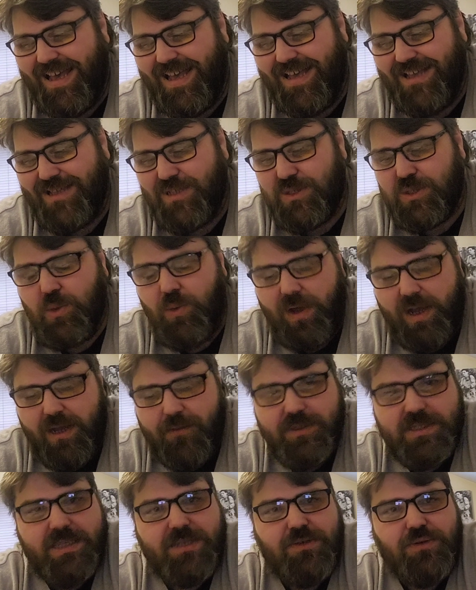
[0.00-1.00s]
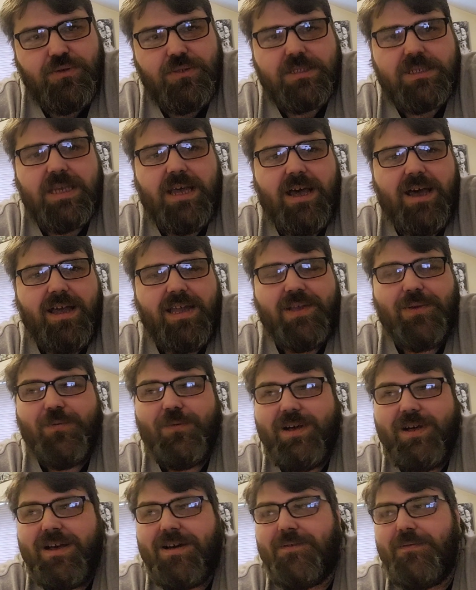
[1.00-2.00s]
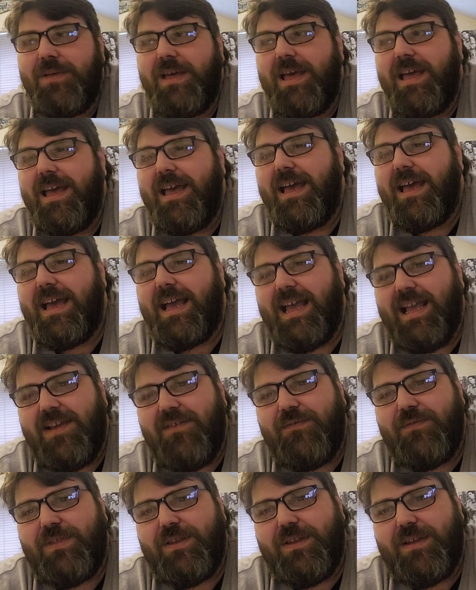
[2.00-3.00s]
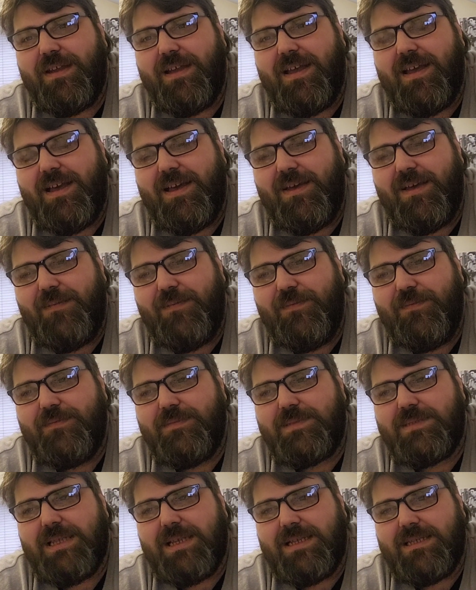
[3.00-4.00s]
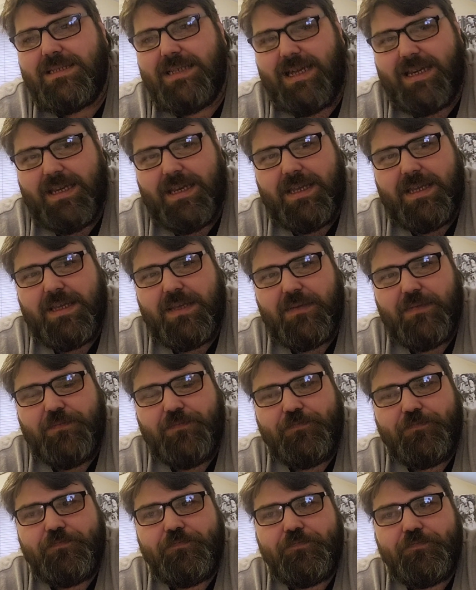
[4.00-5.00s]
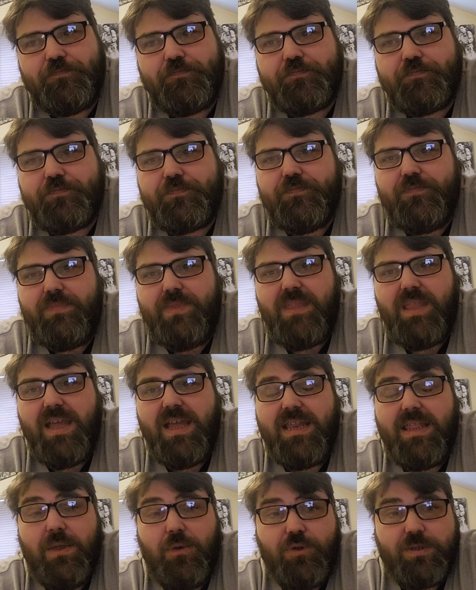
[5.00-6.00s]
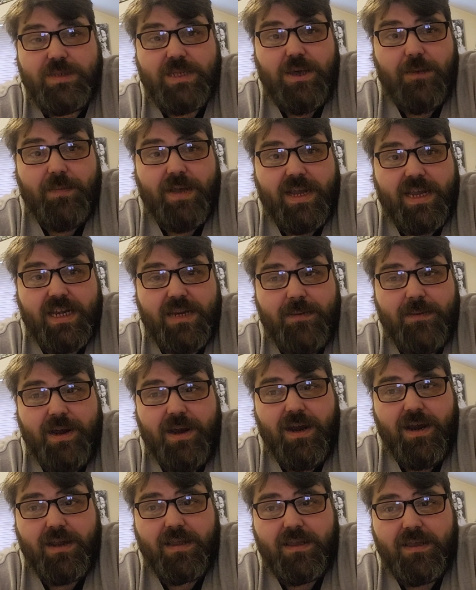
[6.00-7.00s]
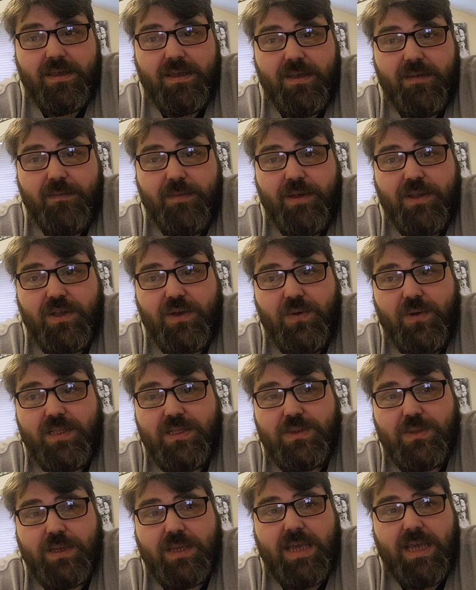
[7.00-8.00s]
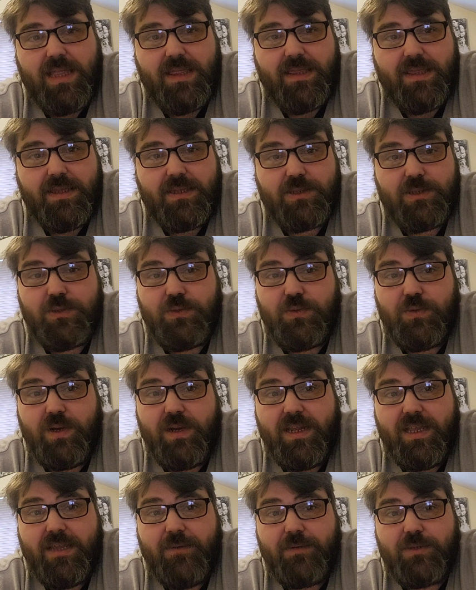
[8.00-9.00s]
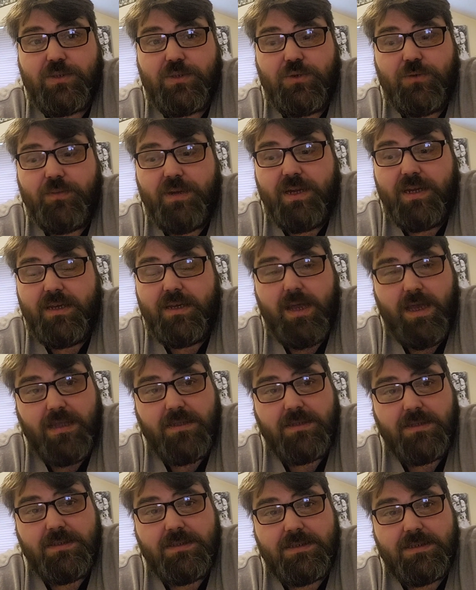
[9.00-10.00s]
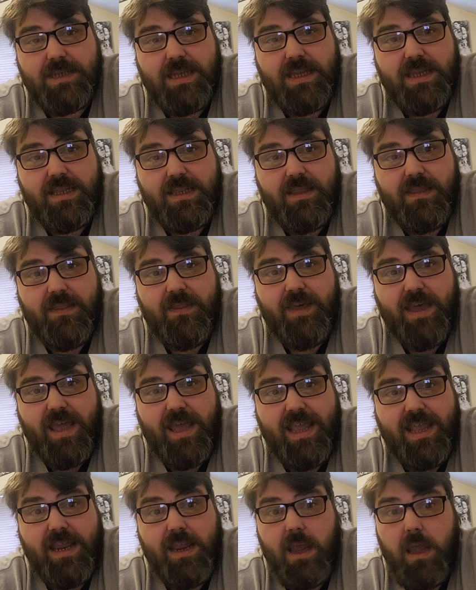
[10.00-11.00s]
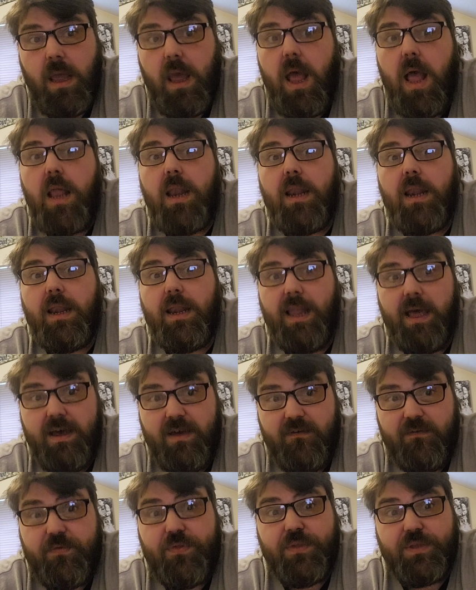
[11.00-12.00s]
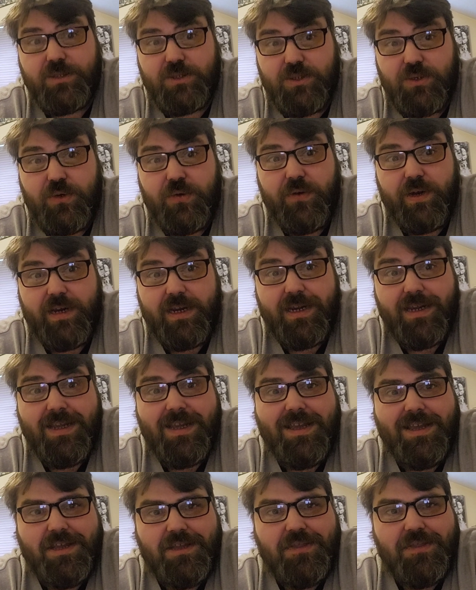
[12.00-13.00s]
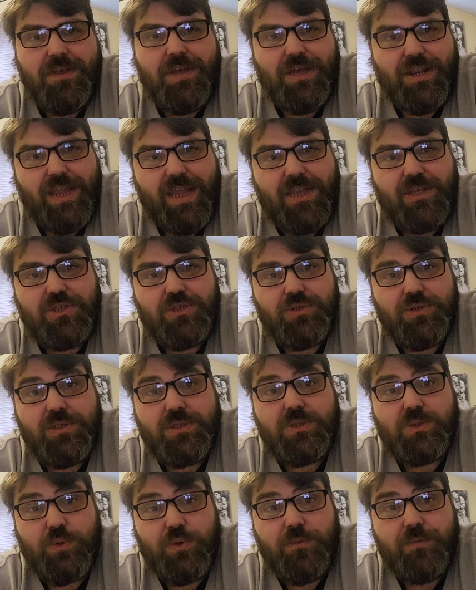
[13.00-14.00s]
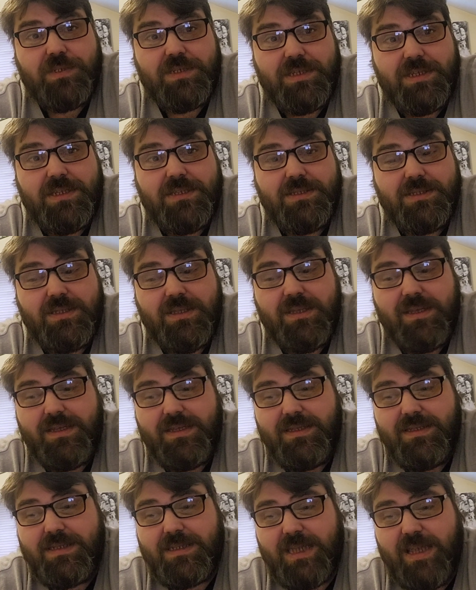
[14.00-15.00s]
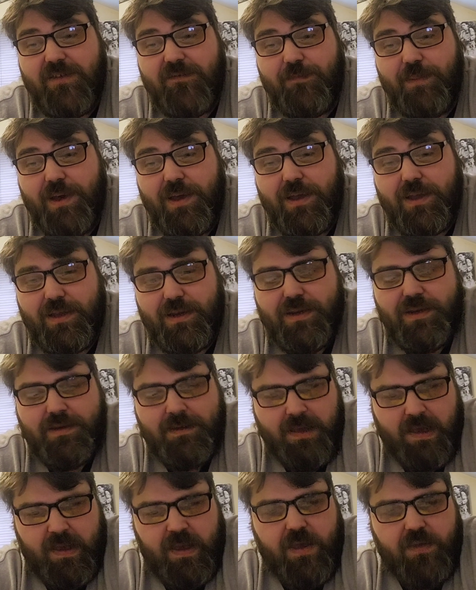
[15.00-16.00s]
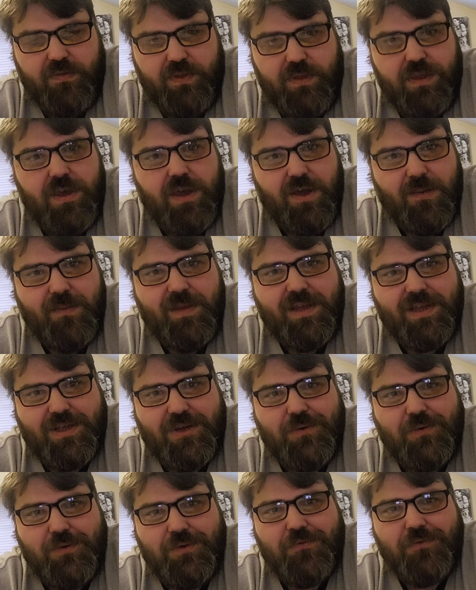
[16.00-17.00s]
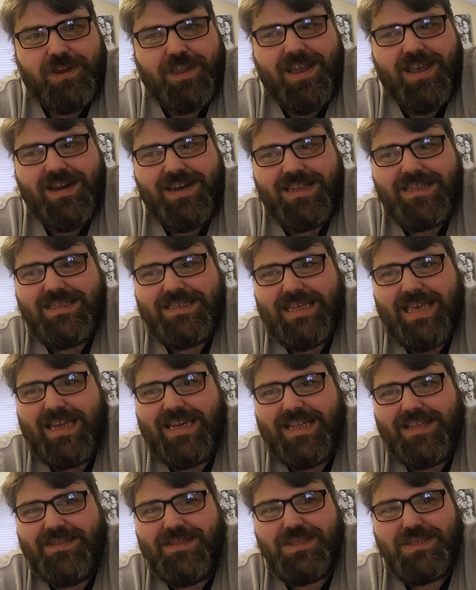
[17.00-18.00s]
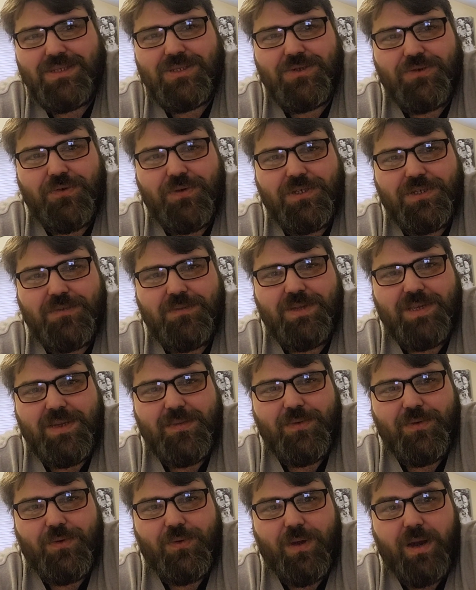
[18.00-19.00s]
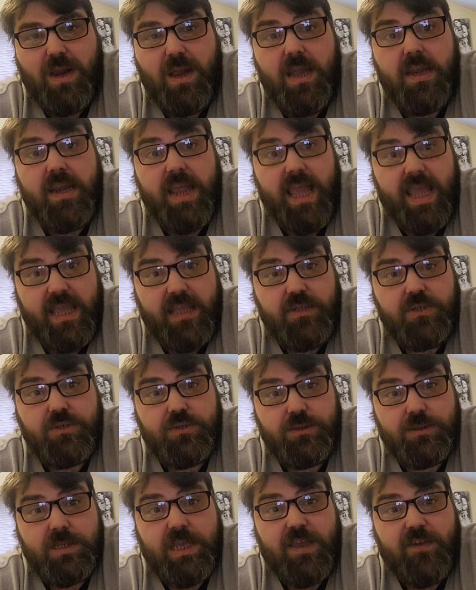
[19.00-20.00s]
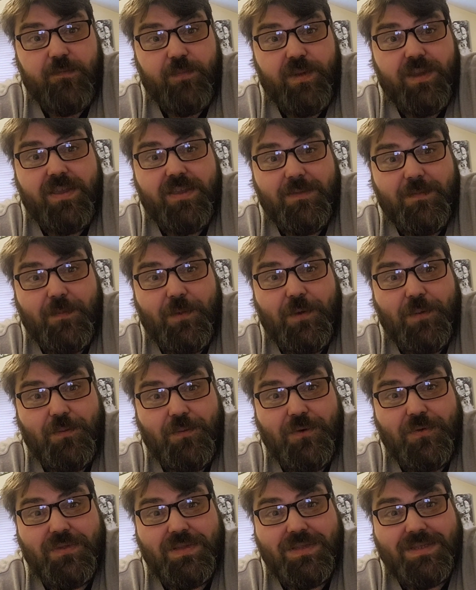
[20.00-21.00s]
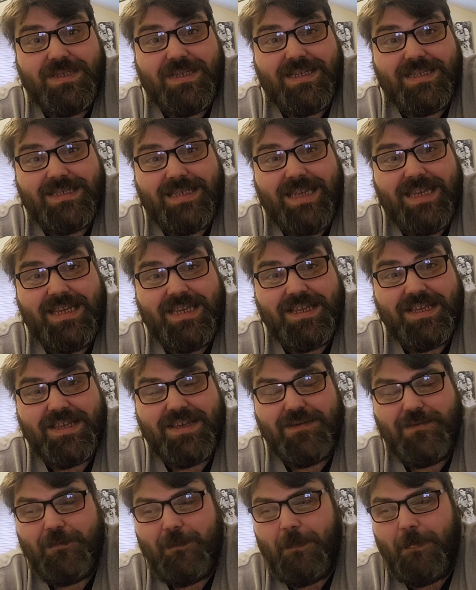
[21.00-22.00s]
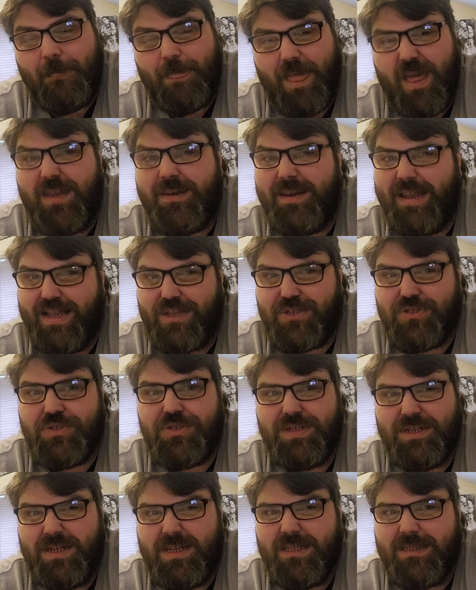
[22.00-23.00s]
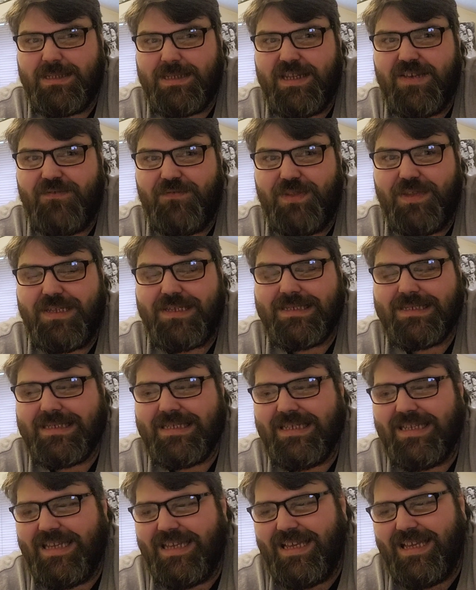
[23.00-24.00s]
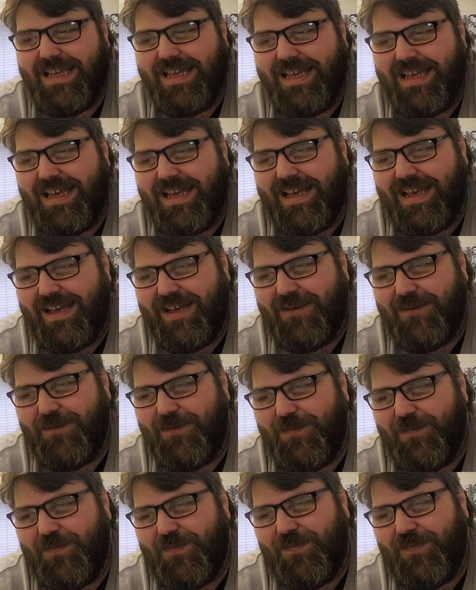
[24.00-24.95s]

So why was he called Ty? Well, after Titanic, and they were settled back in America, Michael went to a Catholic school where he was taught by nuns, and they loved the story that an angel had swooped in and saved Michael. And the young Michael would regale in telling this story to people, where an angel saved me on board the Titanic. Naturally, the nuns loved this. And